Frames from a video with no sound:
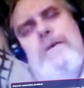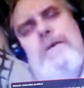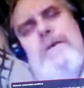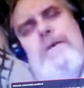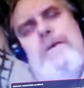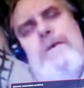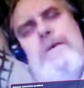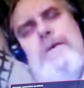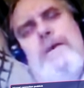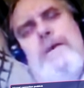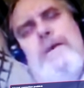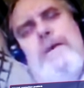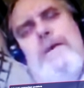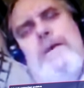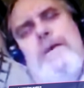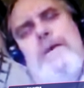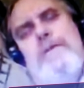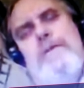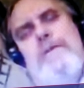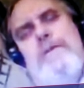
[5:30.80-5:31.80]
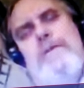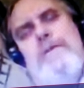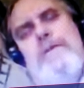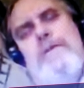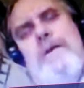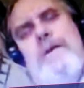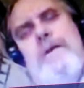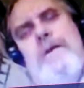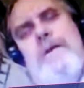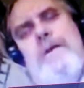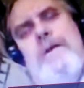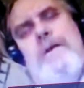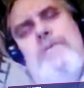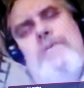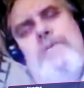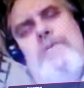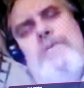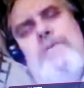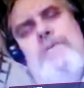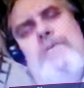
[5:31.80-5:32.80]
I, I was
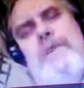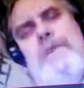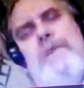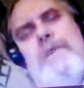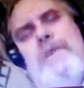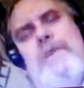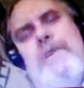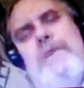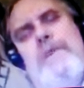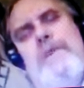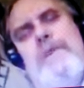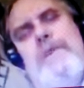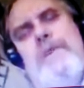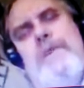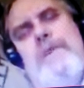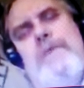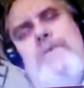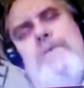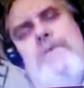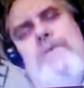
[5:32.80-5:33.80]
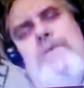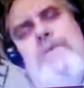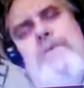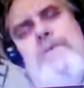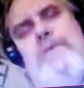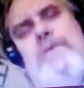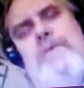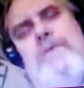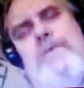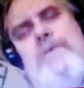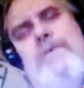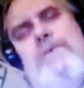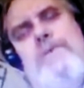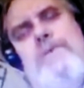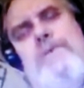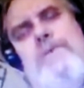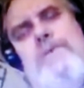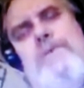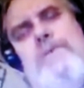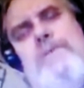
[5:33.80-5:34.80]
trying to get connected to you,
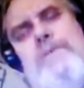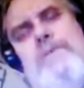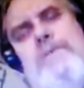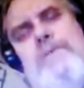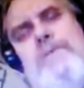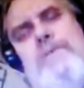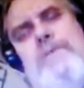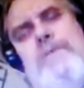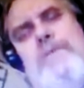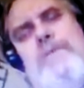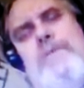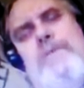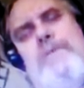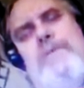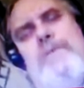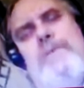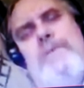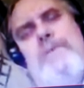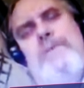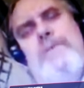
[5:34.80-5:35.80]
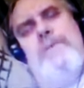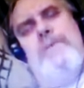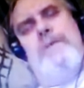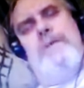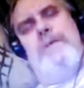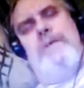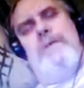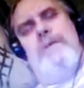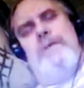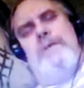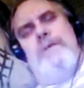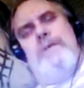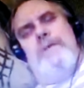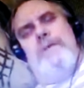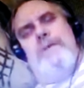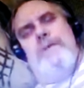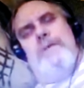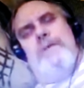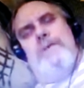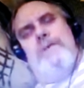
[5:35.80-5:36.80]
but I got
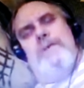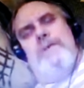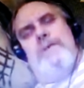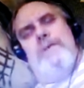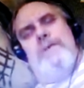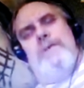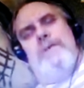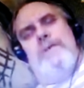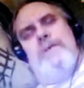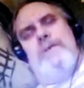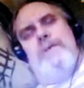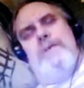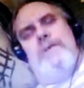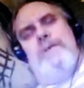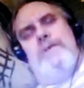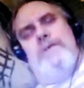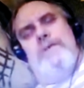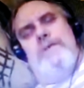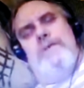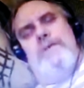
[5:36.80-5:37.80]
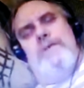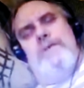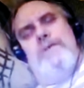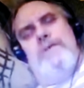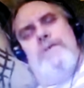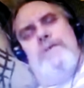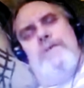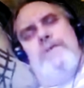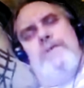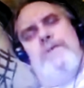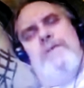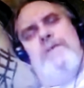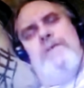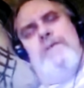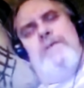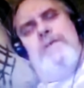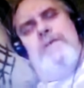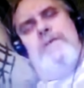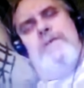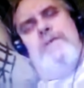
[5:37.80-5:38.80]
sent to
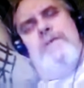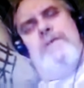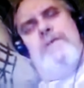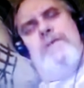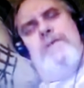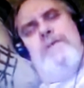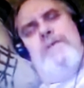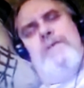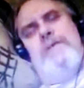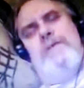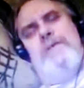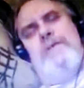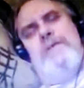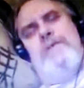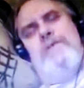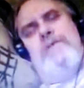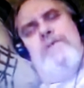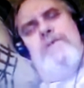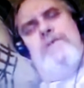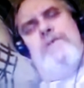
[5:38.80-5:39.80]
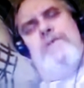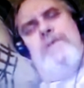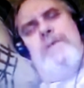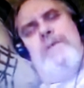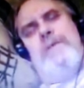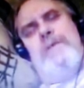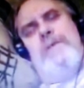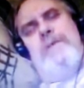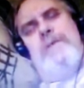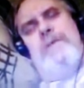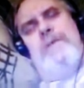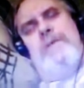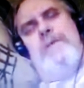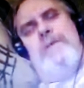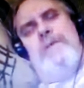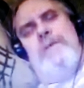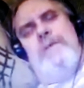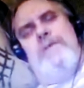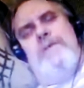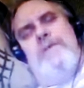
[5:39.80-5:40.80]
another mission that I needed
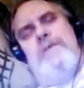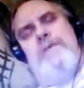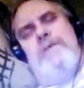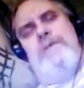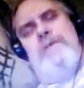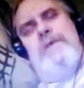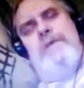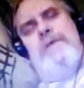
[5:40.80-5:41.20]
to attend.